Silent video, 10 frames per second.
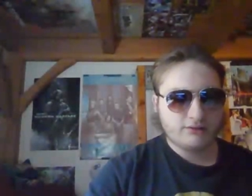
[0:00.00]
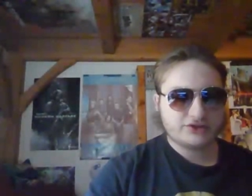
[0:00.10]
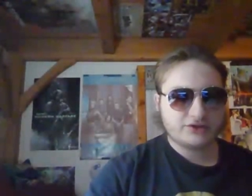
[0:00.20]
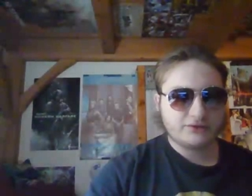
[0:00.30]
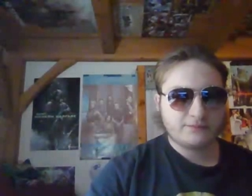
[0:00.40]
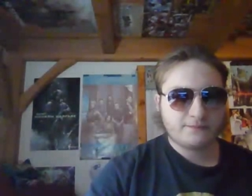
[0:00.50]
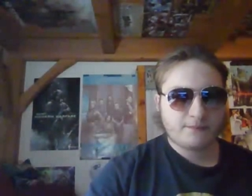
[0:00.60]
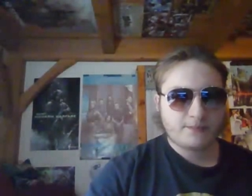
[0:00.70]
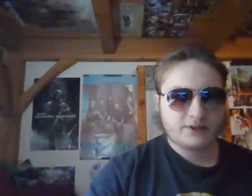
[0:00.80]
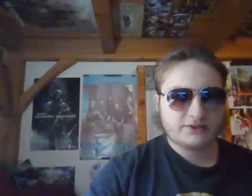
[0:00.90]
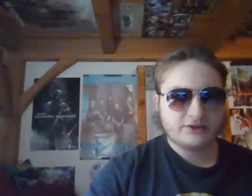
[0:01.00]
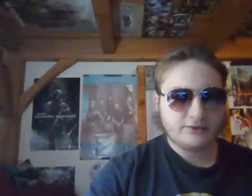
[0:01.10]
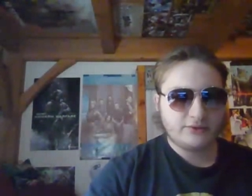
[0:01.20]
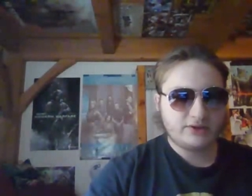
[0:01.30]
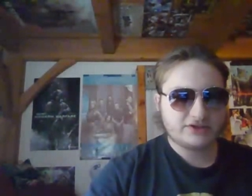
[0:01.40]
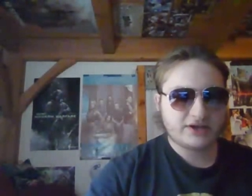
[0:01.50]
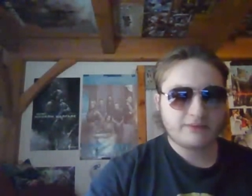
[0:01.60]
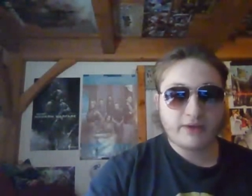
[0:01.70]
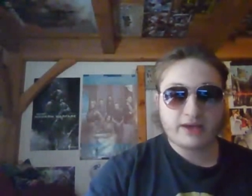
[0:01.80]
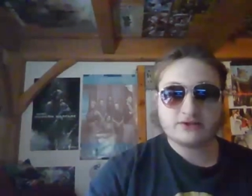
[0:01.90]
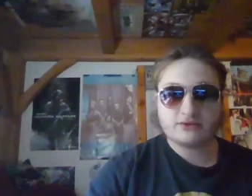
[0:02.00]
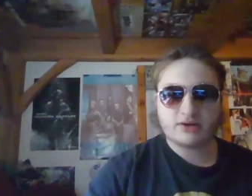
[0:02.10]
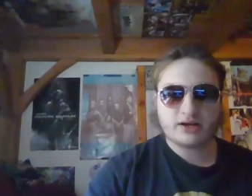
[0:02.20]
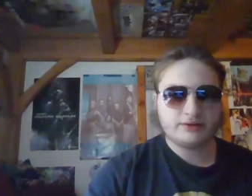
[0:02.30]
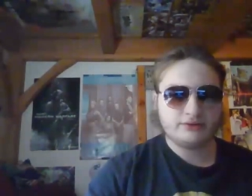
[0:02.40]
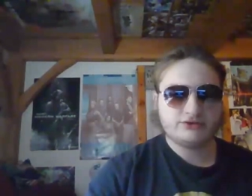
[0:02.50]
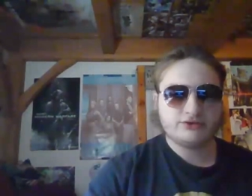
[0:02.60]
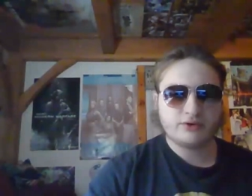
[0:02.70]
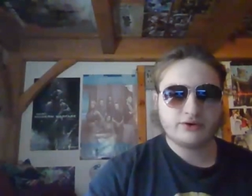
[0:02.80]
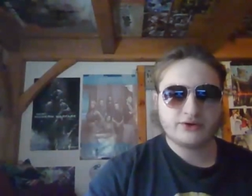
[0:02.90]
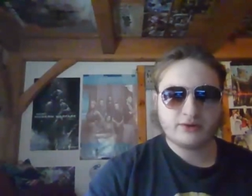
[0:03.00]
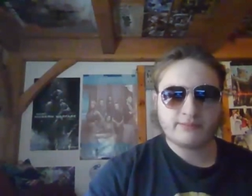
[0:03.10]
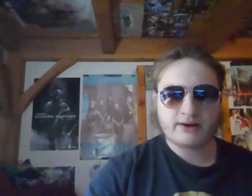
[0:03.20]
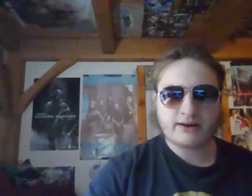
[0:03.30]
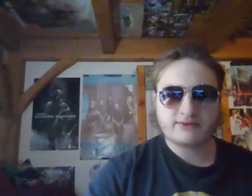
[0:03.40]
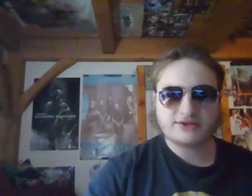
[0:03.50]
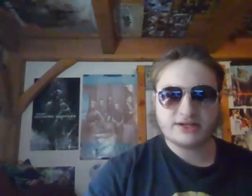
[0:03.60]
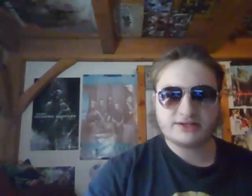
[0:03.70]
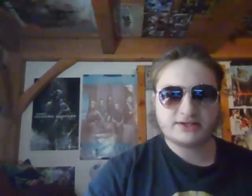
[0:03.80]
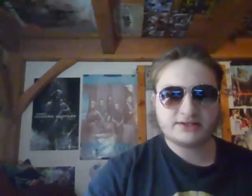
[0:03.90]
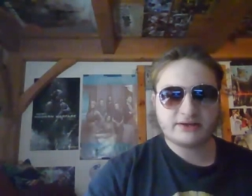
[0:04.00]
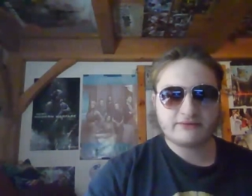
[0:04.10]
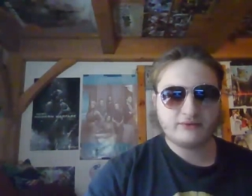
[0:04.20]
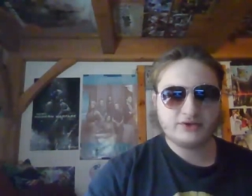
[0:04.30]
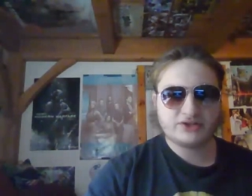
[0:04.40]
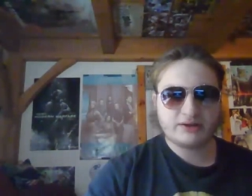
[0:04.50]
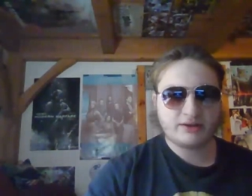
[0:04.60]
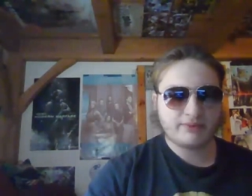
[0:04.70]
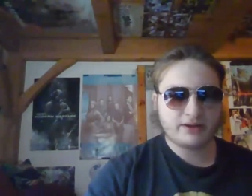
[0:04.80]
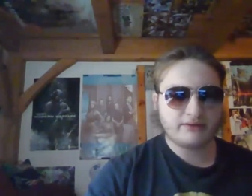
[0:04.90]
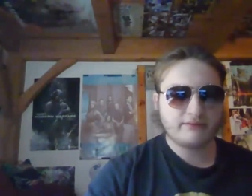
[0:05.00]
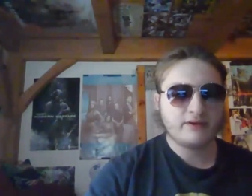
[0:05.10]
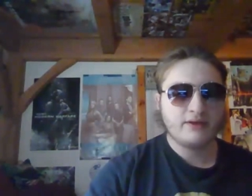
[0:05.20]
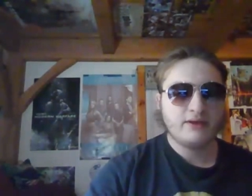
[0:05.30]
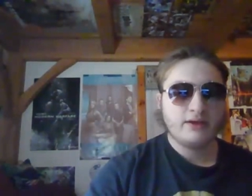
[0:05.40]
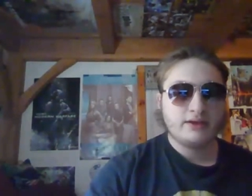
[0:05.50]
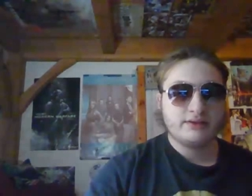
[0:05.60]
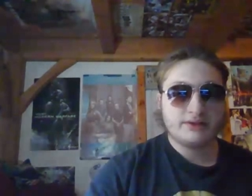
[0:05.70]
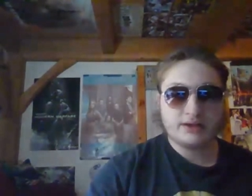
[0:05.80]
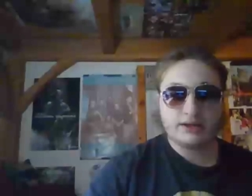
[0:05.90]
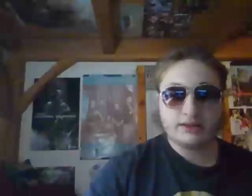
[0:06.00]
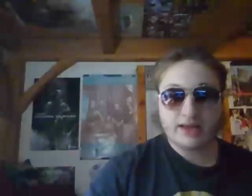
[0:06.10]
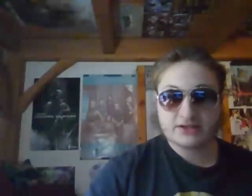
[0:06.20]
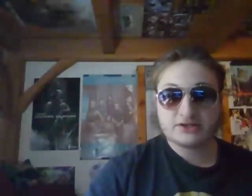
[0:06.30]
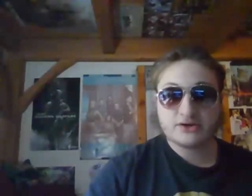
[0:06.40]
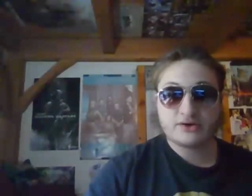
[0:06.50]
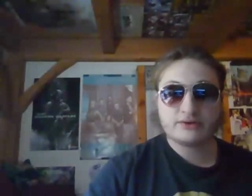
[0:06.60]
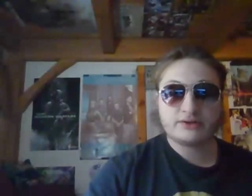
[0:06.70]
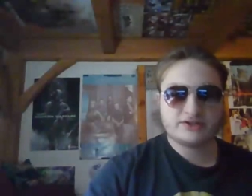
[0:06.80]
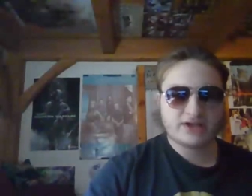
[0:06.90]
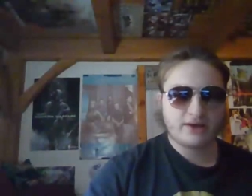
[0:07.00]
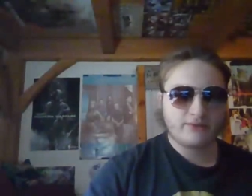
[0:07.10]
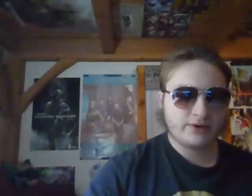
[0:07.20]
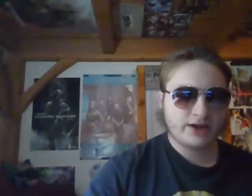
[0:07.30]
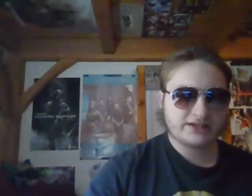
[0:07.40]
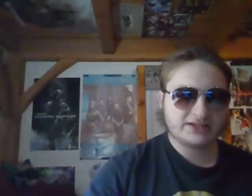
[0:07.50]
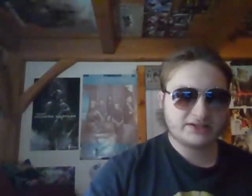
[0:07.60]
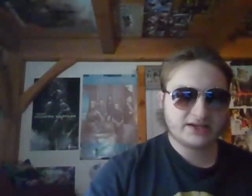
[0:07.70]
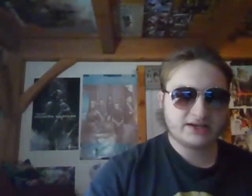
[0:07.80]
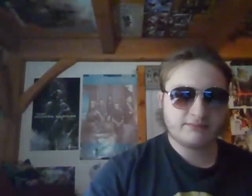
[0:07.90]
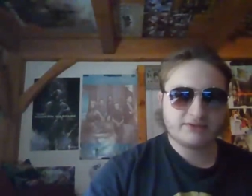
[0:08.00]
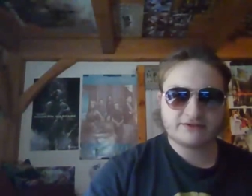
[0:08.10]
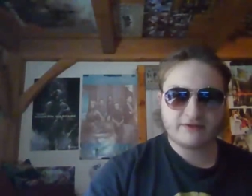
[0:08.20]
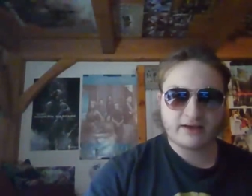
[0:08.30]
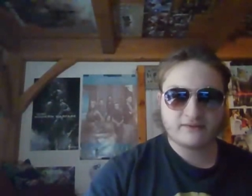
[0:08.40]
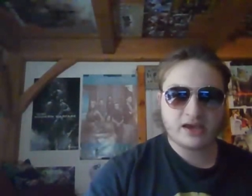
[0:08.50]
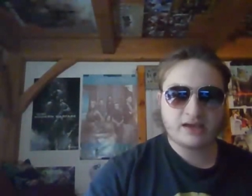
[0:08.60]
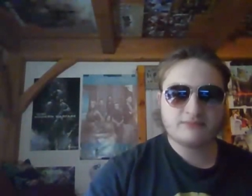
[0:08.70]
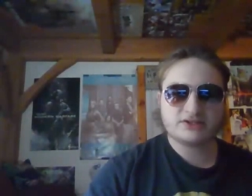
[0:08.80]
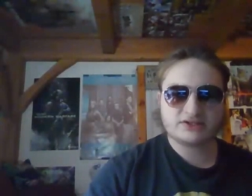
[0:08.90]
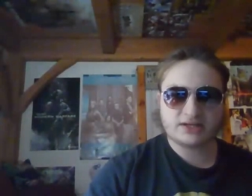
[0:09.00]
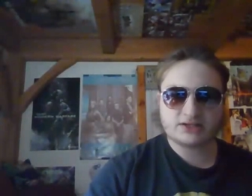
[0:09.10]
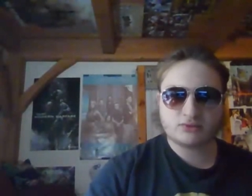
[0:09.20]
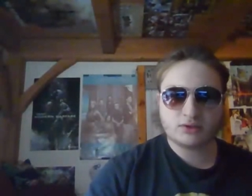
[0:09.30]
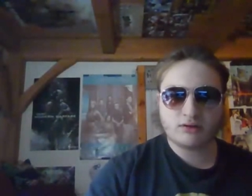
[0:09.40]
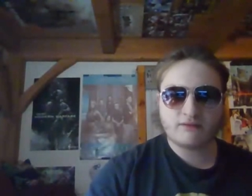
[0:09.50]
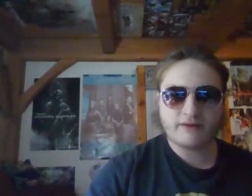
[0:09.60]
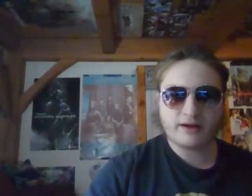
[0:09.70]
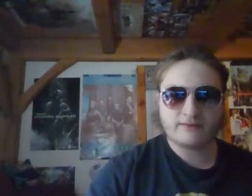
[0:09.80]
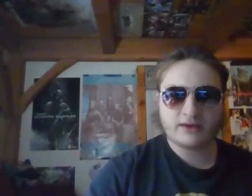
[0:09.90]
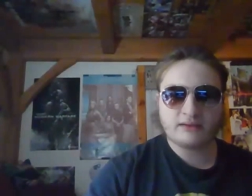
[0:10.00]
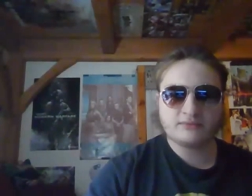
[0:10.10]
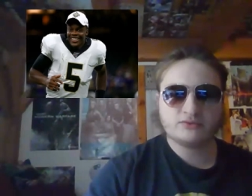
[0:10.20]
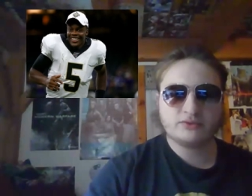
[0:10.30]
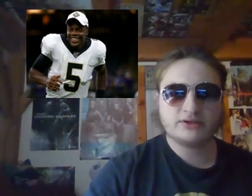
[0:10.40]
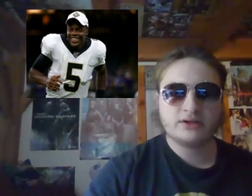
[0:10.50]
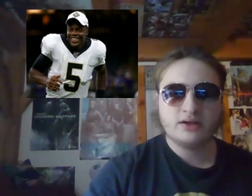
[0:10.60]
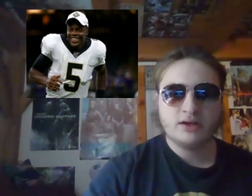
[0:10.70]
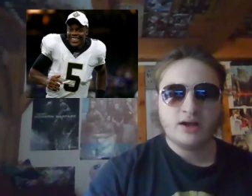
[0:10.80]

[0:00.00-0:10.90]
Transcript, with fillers: also, so let's get into what I alluded to earlier about how the Saints can definitely stay competitive. The, uh, last year, this as I said, he missed five games. The Saints won all five games with